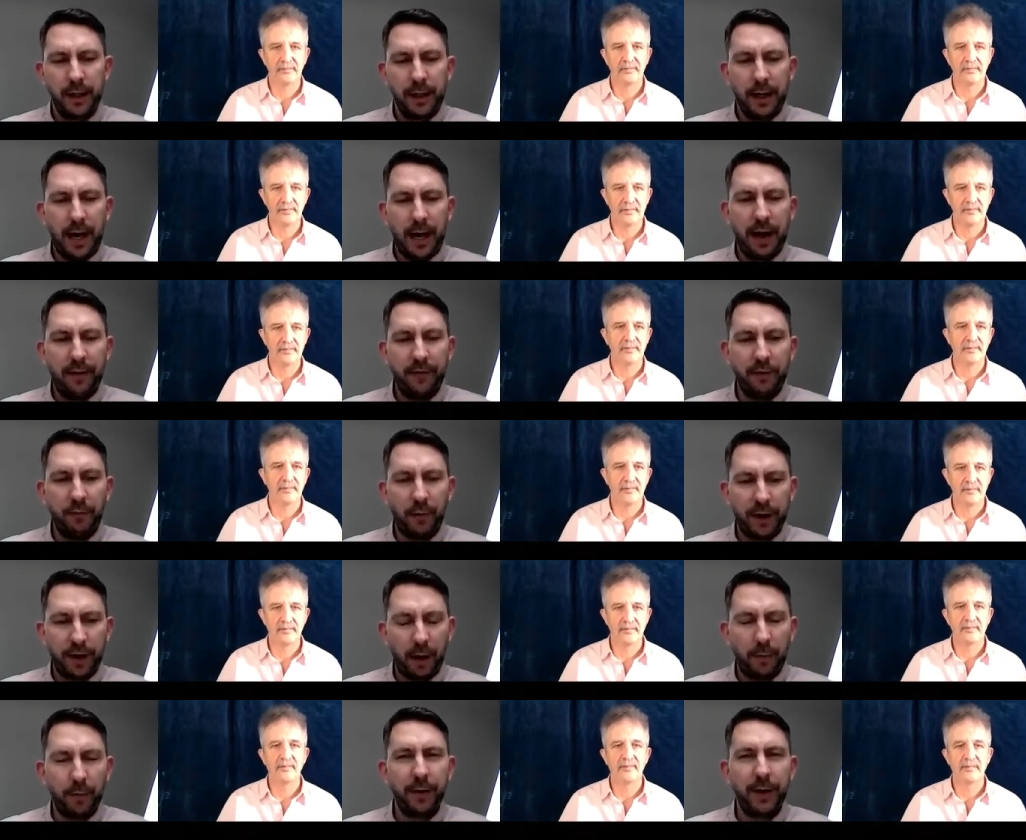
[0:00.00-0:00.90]
Speaker 1: having read
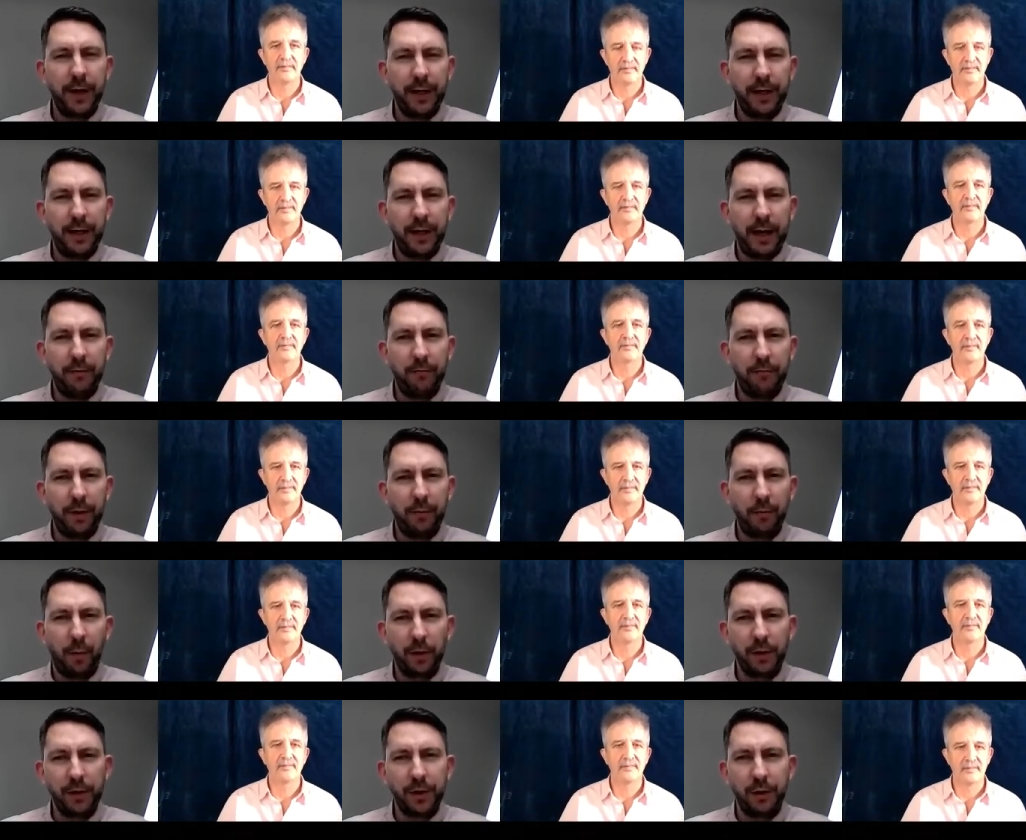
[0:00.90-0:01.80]
up on it and read
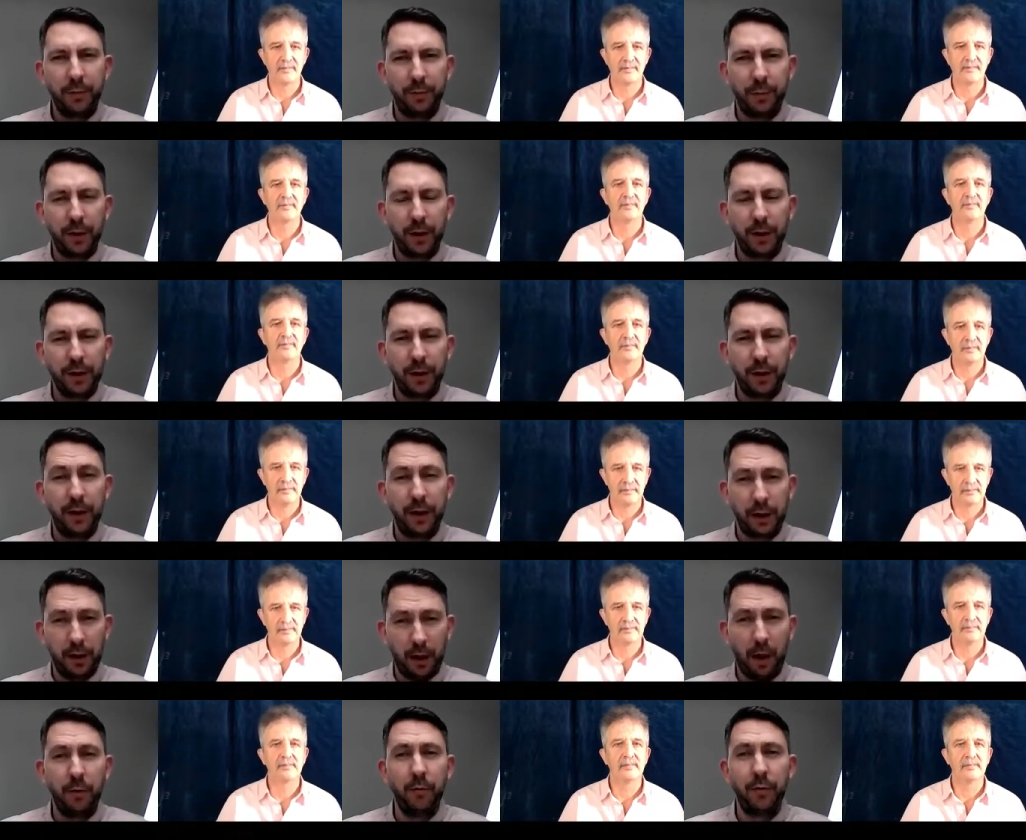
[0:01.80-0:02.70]
one or two books, I think
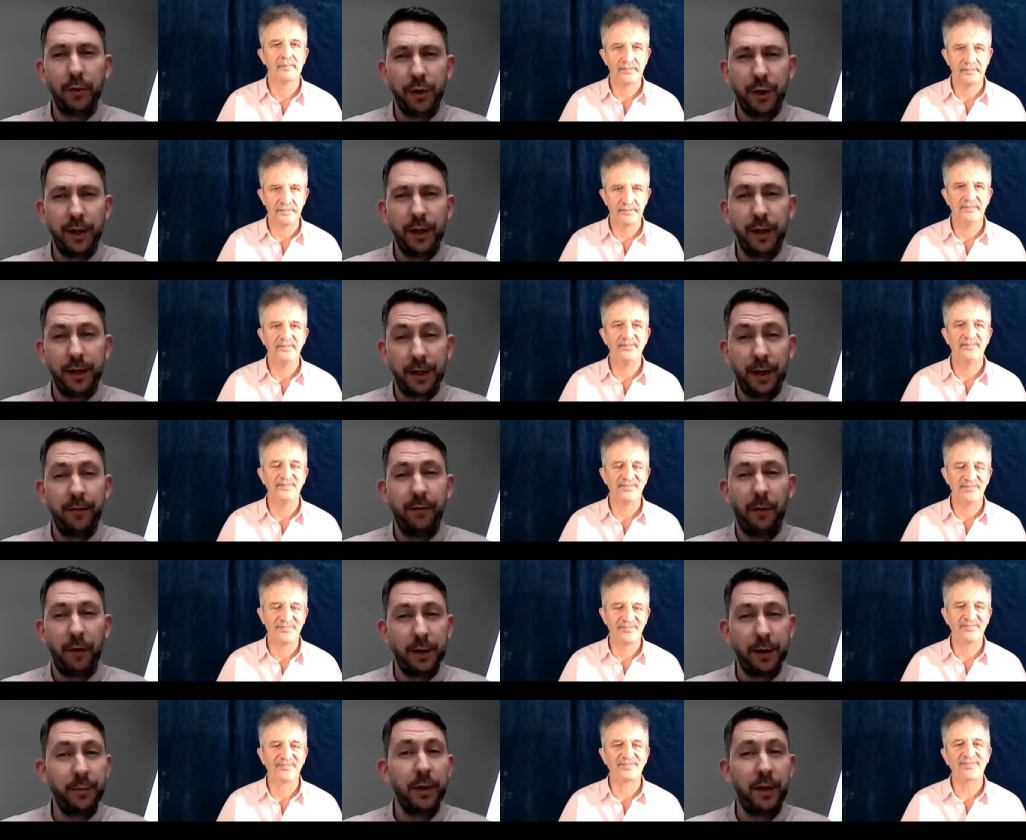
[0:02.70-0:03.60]
coaching is a
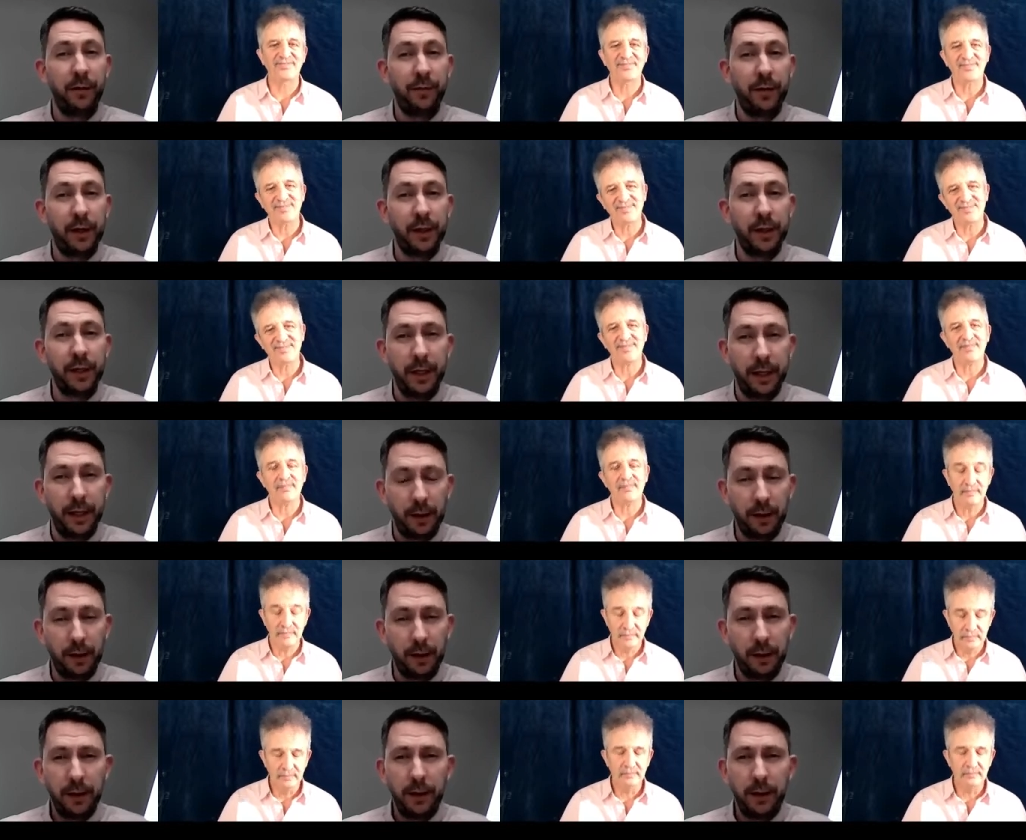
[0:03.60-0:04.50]
very specific
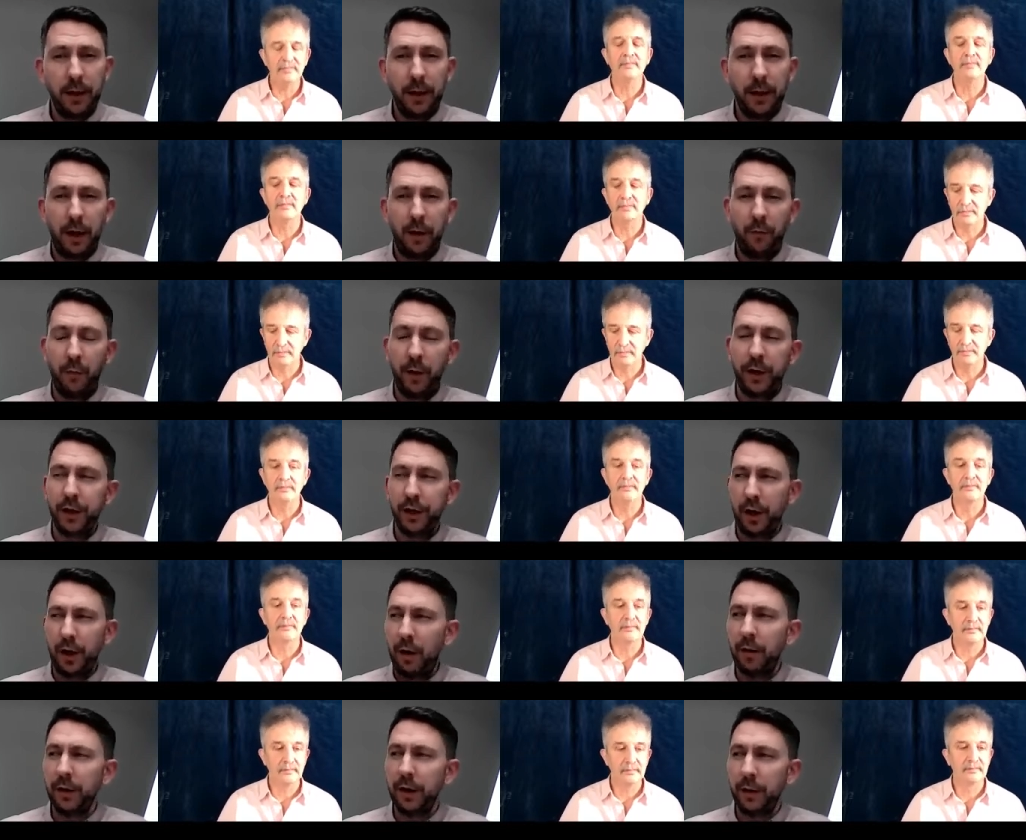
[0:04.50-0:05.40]
skill of which
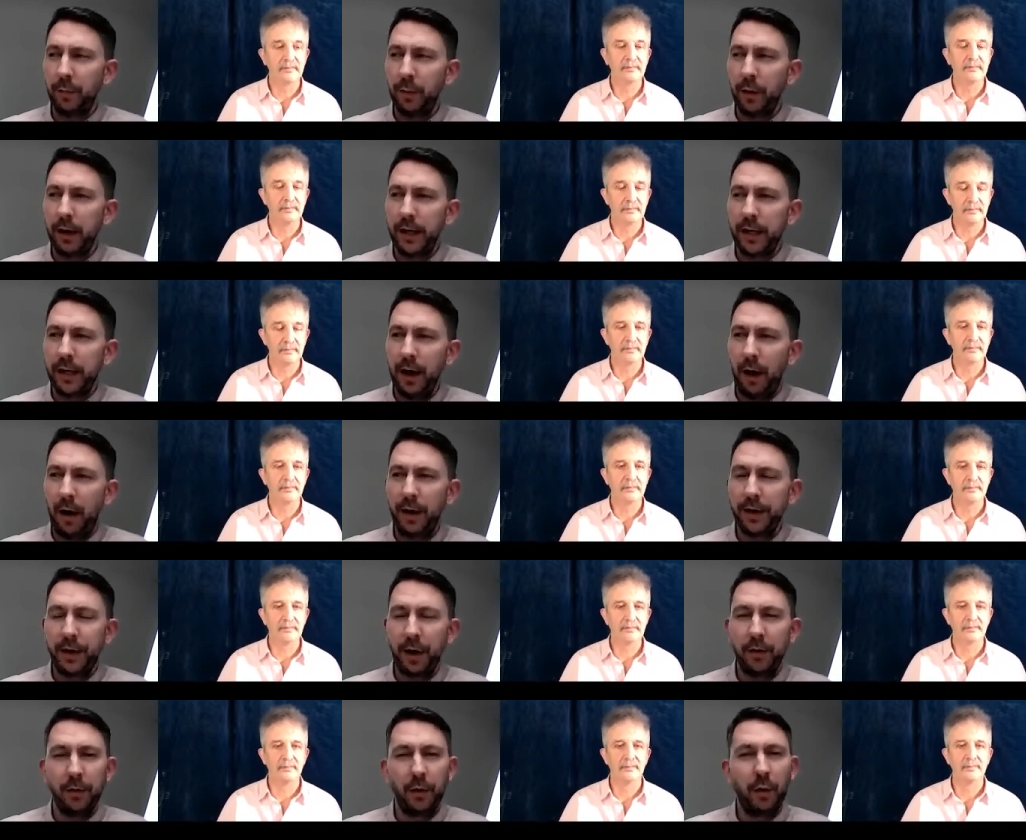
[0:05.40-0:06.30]
arguably I
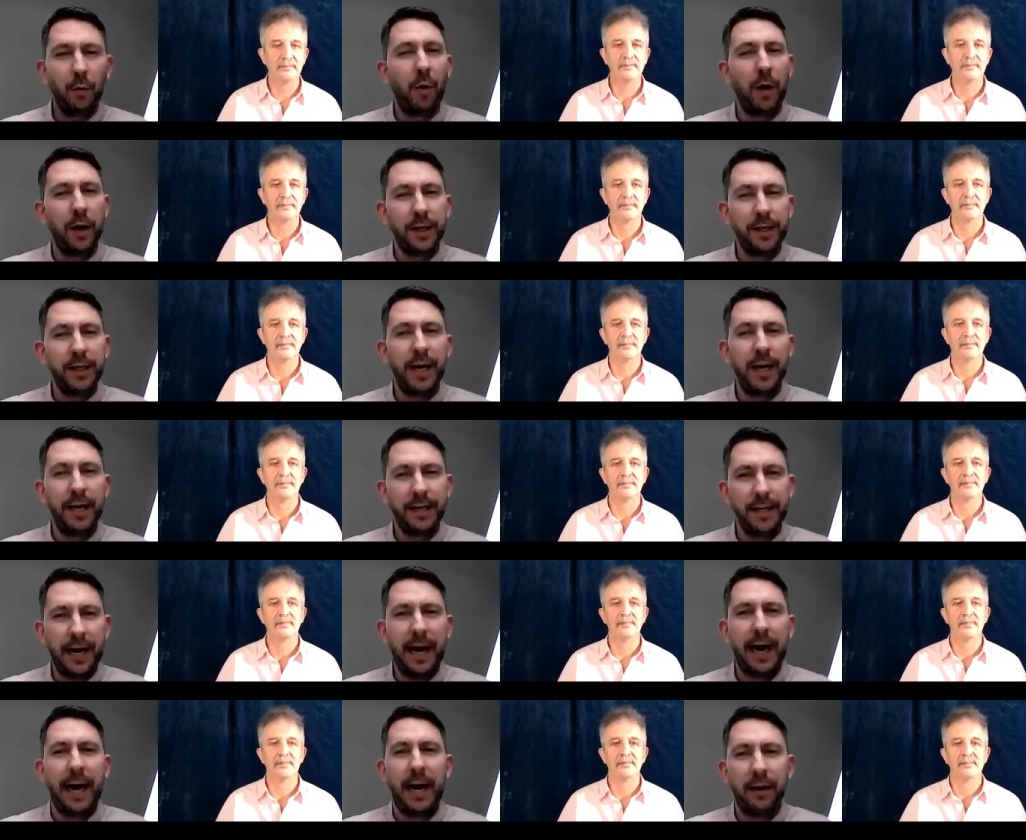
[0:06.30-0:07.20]
don't quite yet
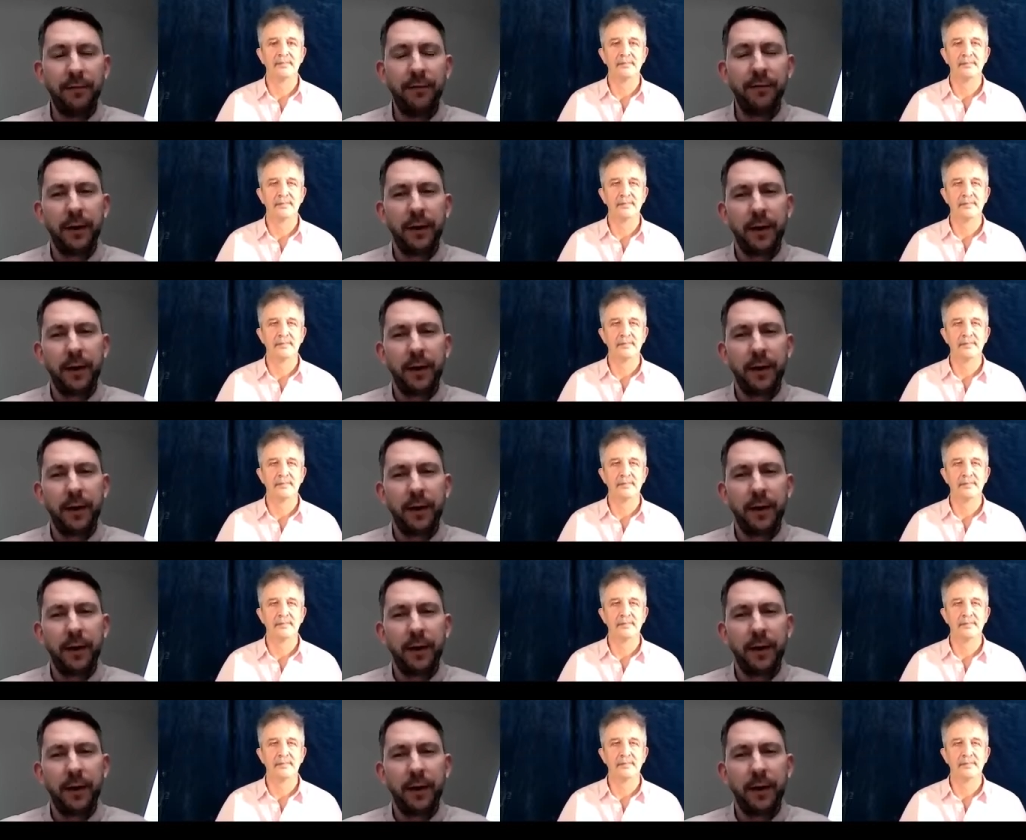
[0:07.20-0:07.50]
have.